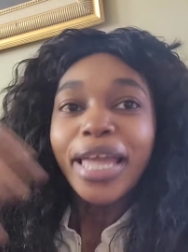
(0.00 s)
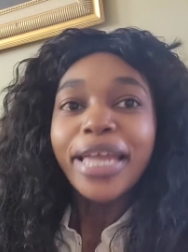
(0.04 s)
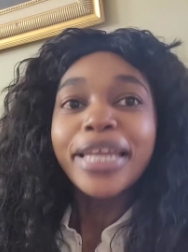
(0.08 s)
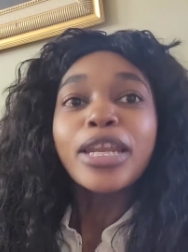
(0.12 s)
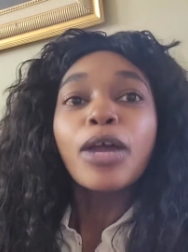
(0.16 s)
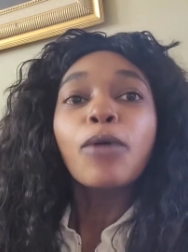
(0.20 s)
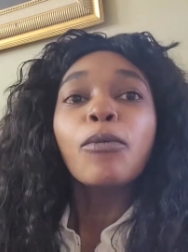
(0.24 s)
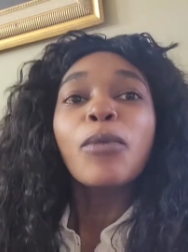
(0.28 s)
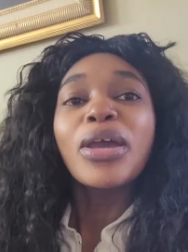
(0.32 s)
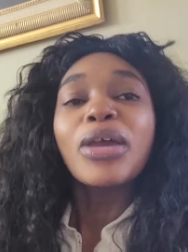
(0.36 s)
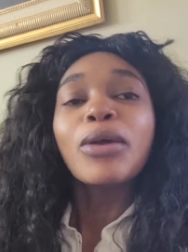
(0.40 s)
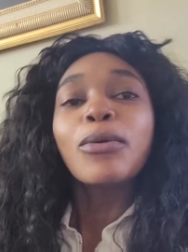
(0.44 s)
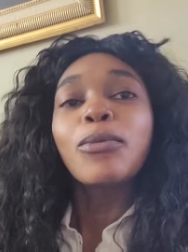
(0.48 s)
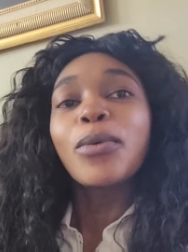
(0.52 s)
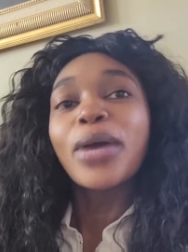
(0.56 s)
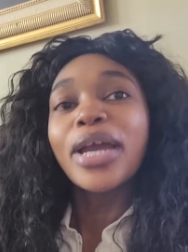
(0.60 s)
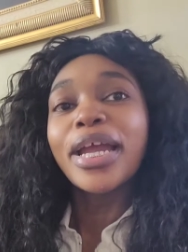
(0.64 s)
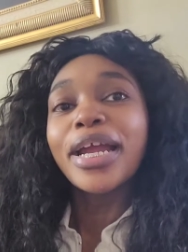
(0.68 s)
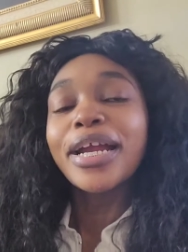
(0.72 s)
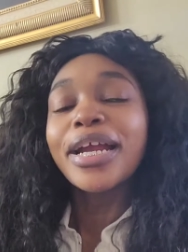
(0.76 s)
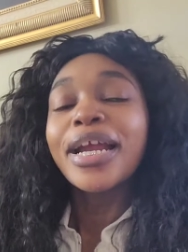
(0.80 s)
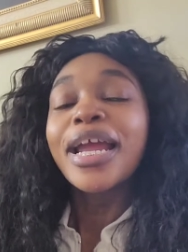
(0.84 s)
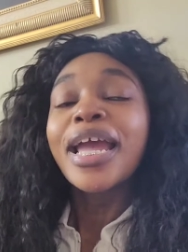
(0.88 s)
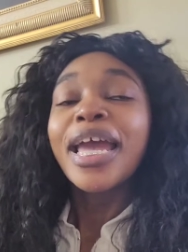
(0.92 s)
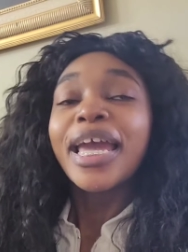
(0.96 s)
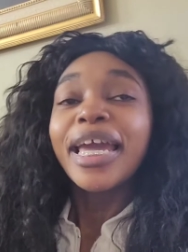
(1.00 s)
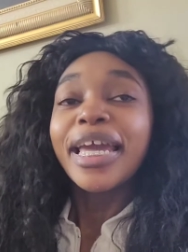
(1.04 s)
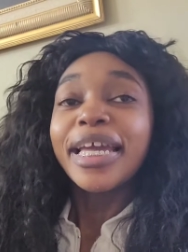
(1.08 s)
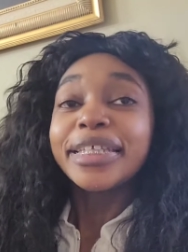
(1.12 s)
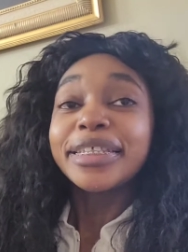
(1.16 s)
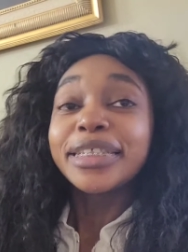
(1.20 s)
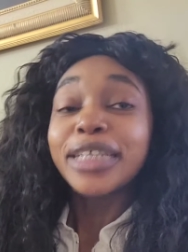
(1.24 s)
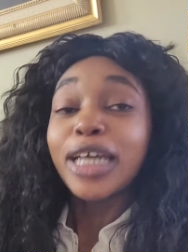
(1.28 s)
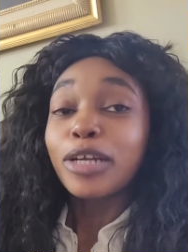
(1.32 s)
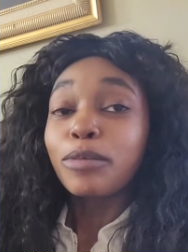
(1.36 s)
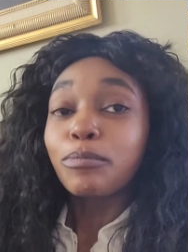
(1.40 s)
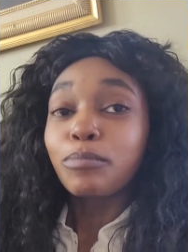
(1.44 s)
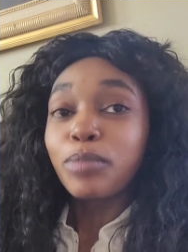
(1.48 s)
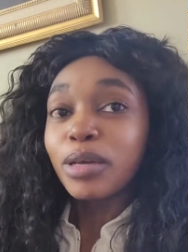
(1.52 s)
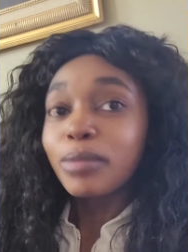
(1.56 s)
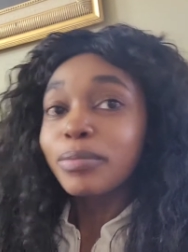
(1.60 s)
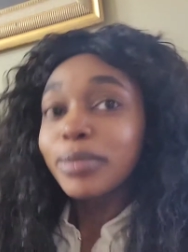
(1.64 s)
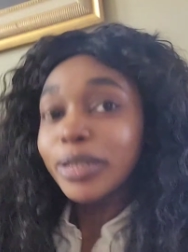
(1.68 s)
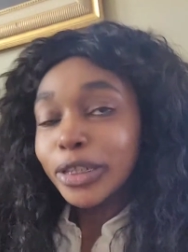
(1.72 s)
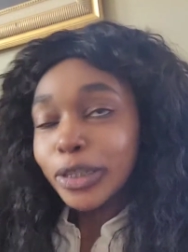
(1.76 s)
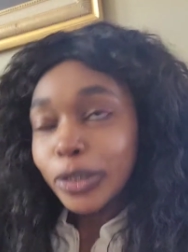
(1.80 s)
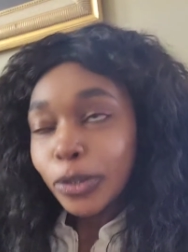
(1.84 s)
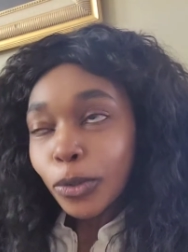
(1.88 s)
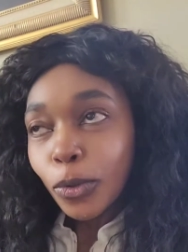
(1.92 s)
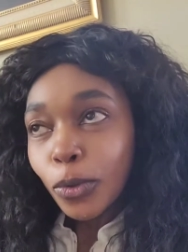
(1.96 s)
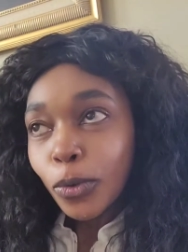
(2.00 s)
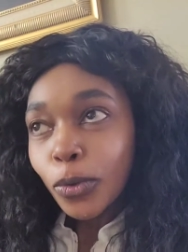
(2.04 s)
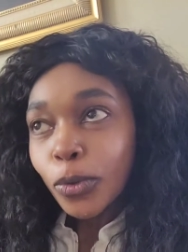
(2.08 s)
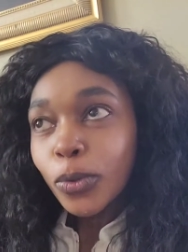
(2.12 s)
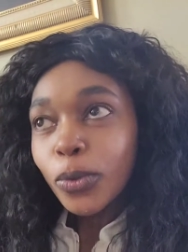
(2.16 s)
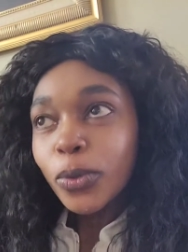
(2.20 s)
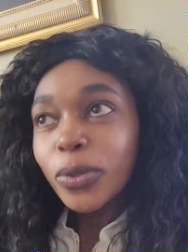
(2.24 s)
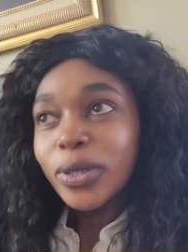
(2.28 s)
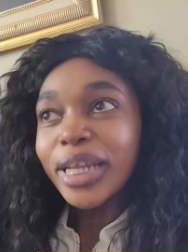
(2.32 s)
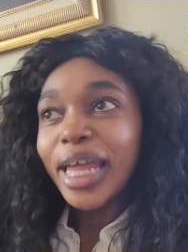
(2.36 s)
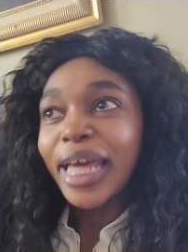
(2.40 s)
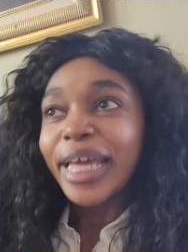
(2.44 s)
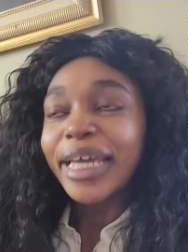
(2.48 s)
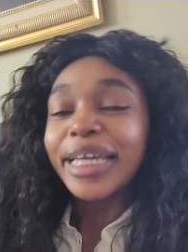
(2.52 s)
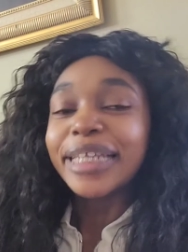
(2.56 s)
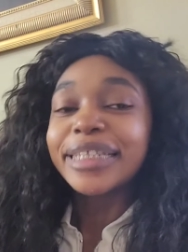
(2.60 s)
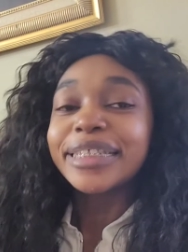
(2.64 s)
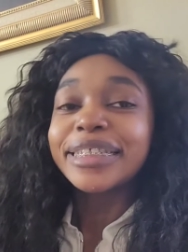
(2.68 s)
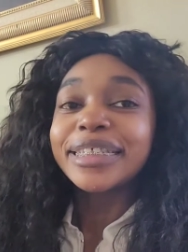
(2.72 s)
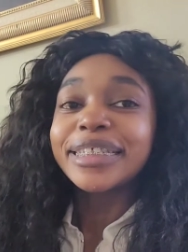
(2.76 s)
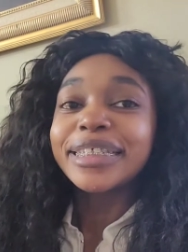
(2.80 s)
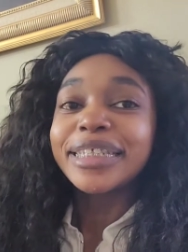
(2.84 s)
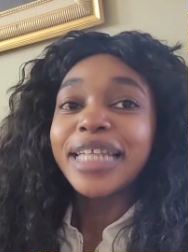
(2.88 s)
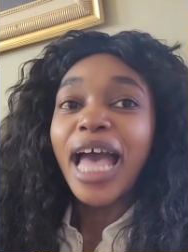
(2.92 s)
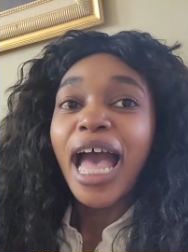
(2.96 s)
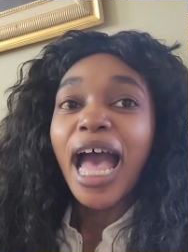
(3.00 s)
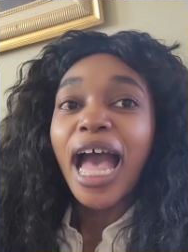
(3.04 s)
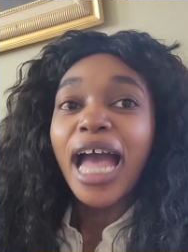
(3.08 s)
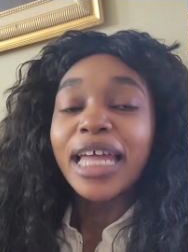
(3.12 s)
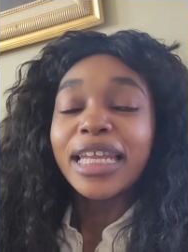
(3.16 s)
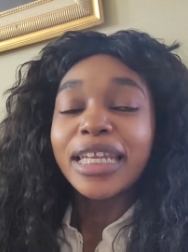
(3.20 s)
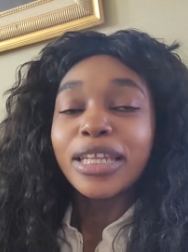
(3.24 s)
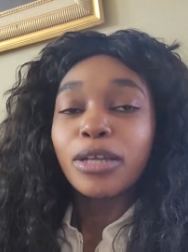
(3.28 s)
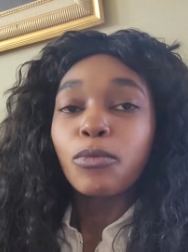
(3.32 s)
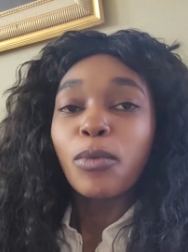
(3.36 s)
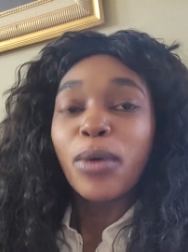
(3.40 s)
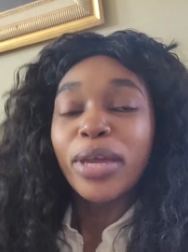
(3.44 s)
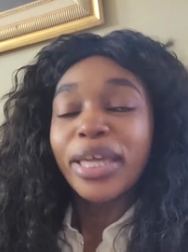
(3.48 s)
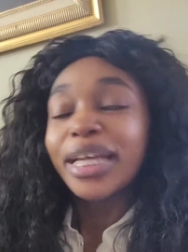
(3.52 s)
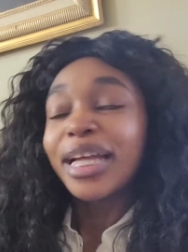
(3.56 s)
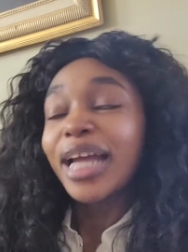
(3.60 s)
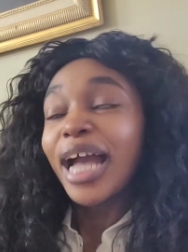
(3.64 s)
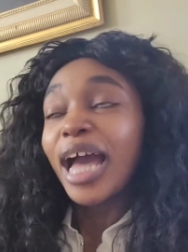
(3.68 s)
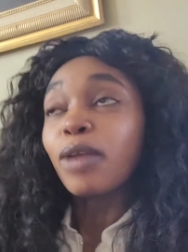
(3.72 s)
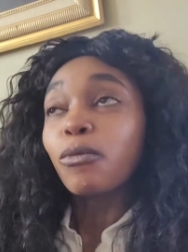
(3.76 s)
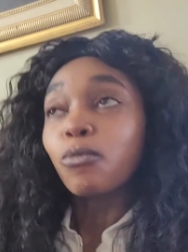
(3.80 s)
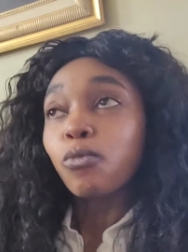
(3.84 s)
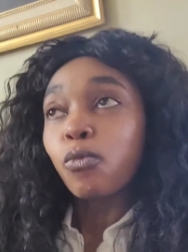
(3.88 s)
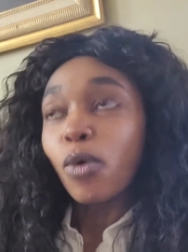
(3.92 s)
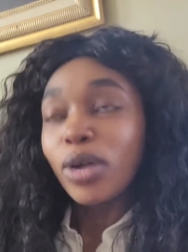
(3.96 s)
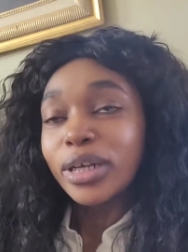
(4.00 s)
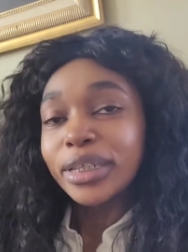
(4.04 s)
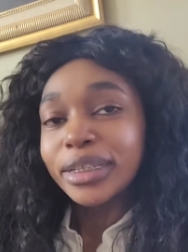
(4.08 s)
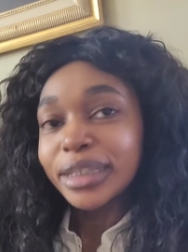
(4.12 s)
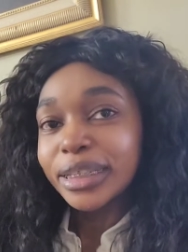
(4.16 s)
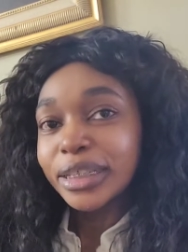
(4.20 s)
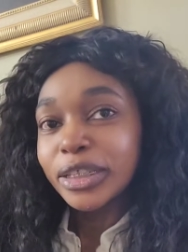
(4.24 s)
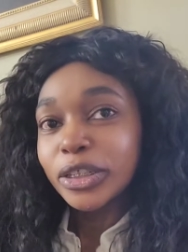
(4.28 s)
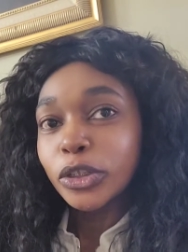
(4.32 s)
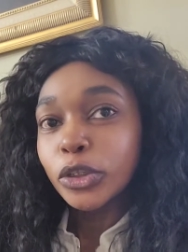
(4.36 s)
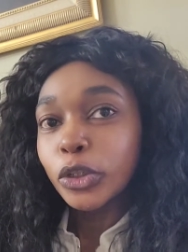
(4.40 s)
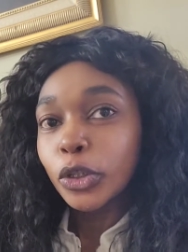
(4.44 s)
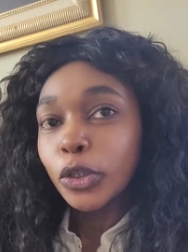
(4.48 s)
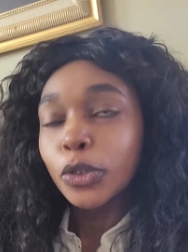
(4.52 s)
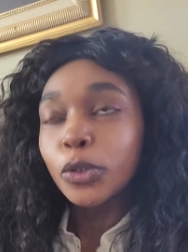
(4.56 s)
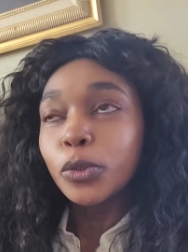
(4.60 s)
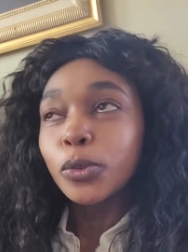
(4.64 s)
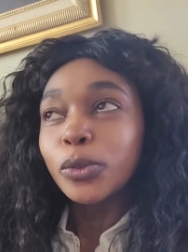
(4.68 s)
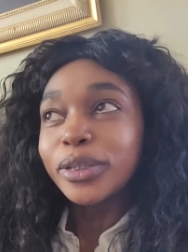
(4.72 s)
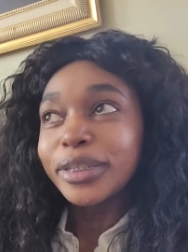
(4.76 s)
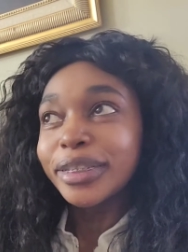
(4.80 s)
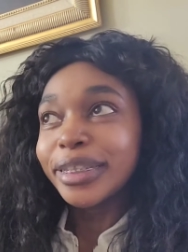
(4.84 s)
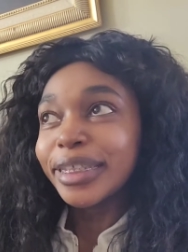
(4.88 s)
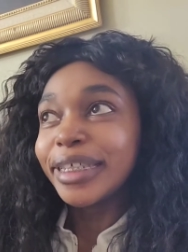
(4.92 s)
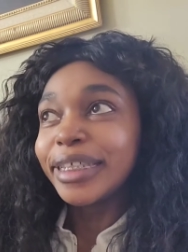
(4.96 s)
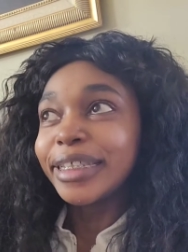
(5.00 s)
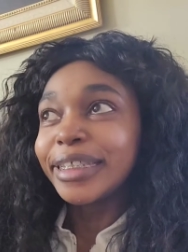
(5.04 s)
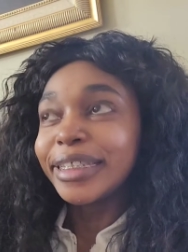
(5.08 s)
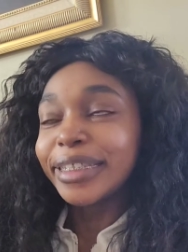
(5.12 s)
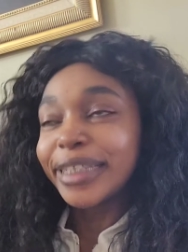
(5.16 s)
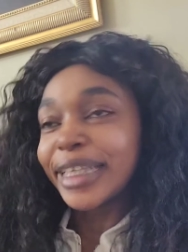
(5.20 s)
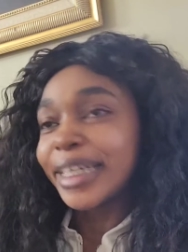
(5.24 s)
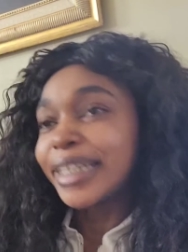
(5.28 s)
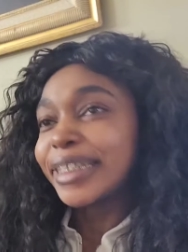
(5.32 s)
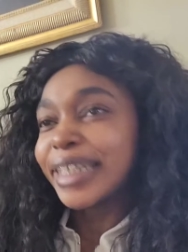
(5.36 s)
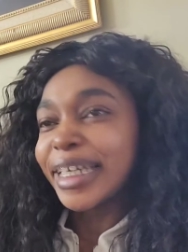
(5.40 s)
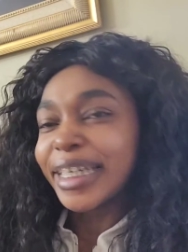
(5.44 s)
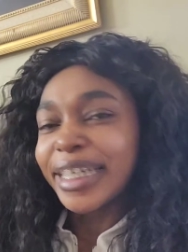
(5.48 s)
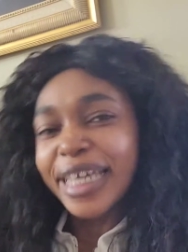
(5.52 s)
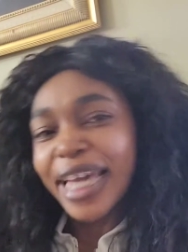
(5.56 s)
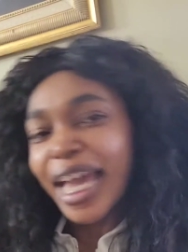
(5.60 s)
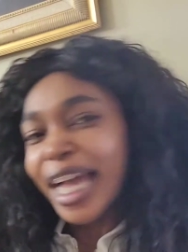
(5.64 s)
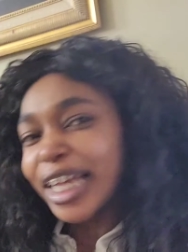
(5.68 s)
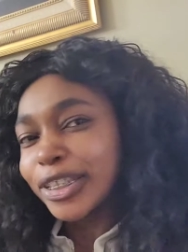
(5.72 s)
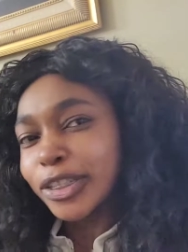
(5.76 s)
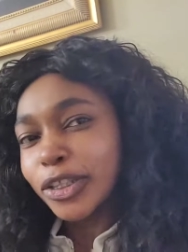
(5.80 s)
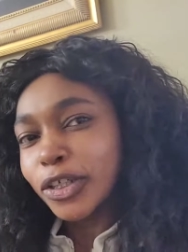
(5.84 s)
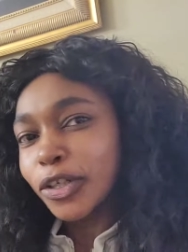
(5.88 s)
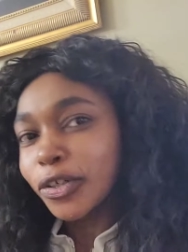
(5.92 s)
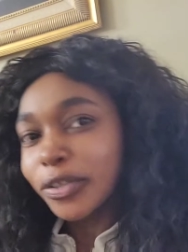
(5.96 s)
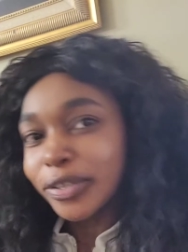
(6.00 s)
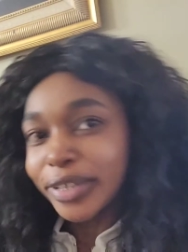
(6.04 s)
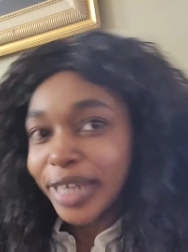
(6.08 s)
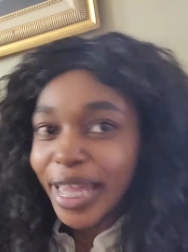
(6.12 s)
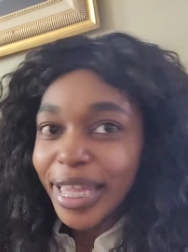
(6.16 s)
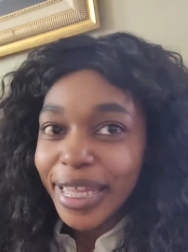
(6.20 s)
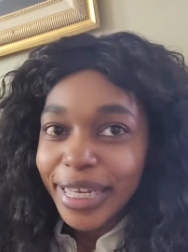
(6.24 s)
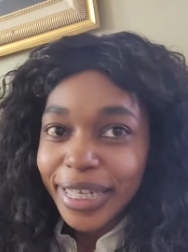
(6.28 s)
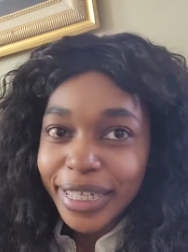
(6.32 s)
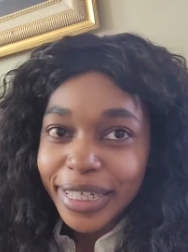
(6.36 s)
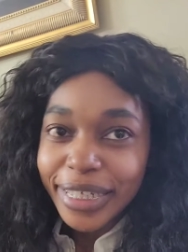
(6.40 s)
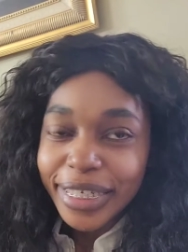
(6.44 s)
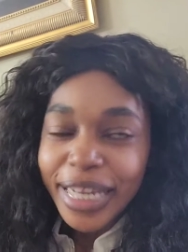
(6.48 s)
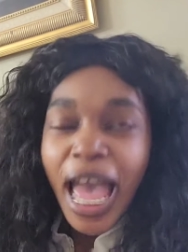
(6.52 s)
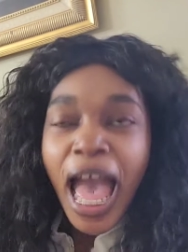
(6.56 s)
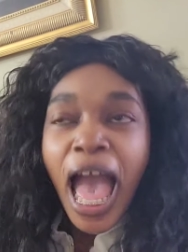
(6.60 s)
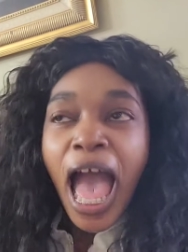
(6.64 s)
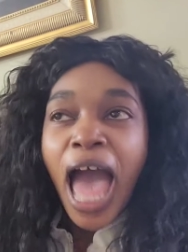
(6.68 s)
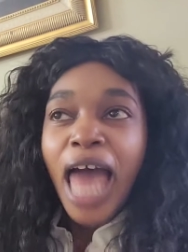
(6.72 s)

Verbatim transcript: in a way where it's unbiblical like it's not the way god wants us to use these things that he has created